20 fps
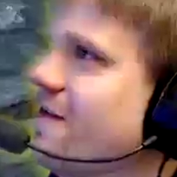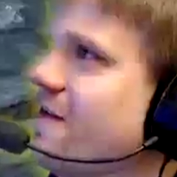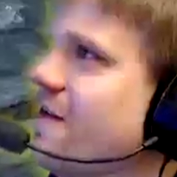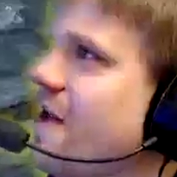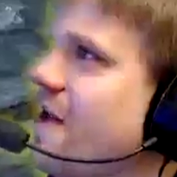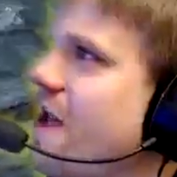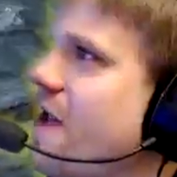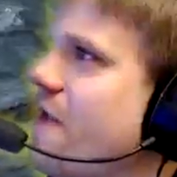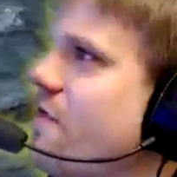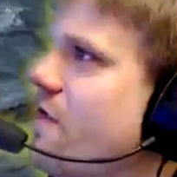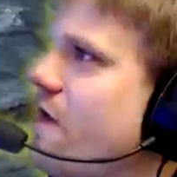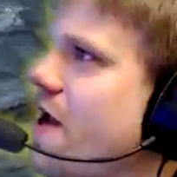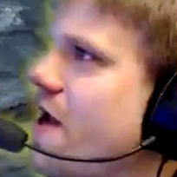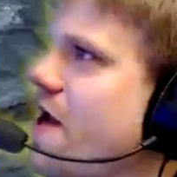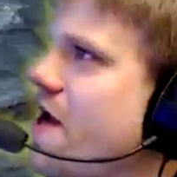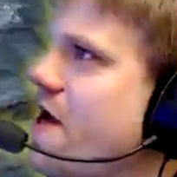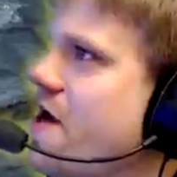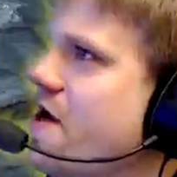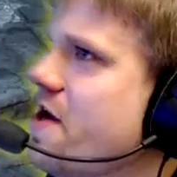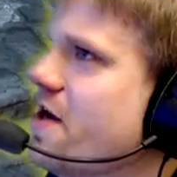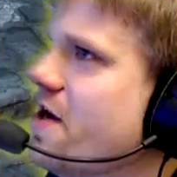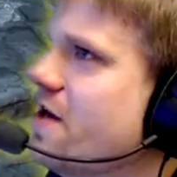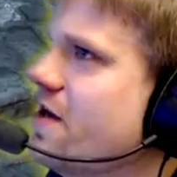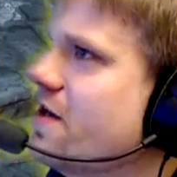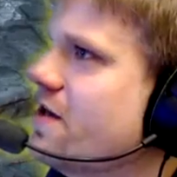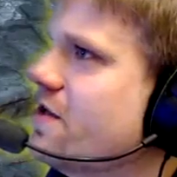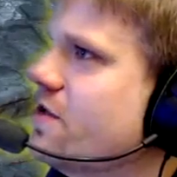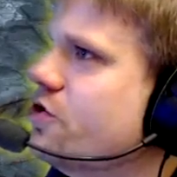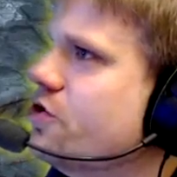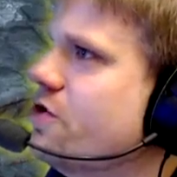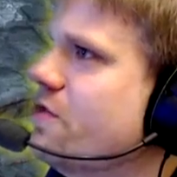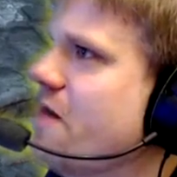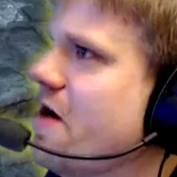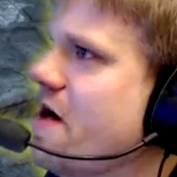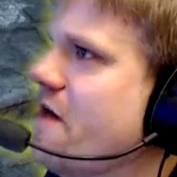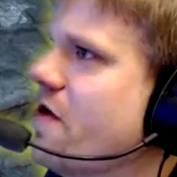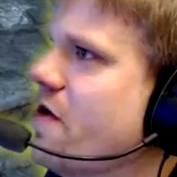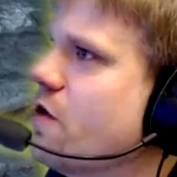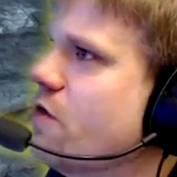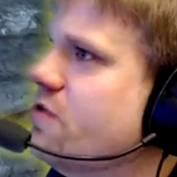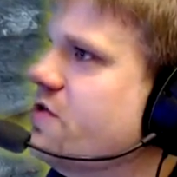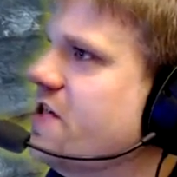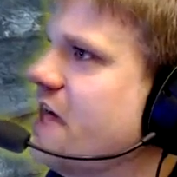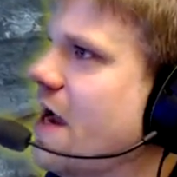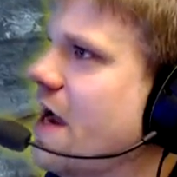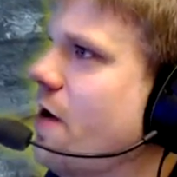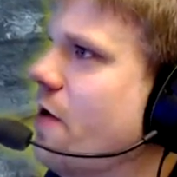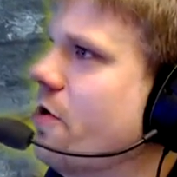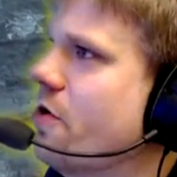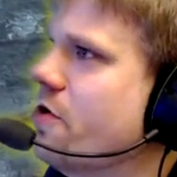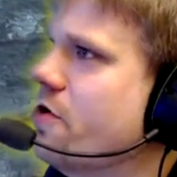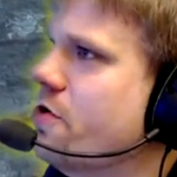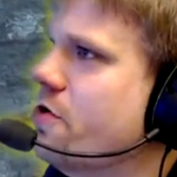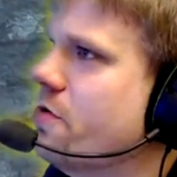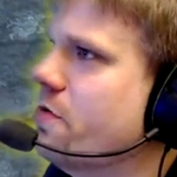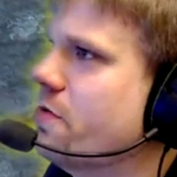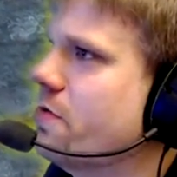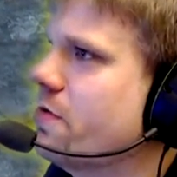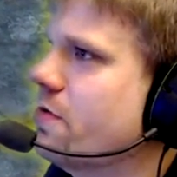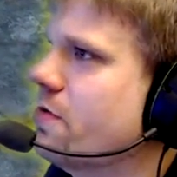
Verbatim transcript: Hey, fire lady. Do you mind if I go down on you? Oh,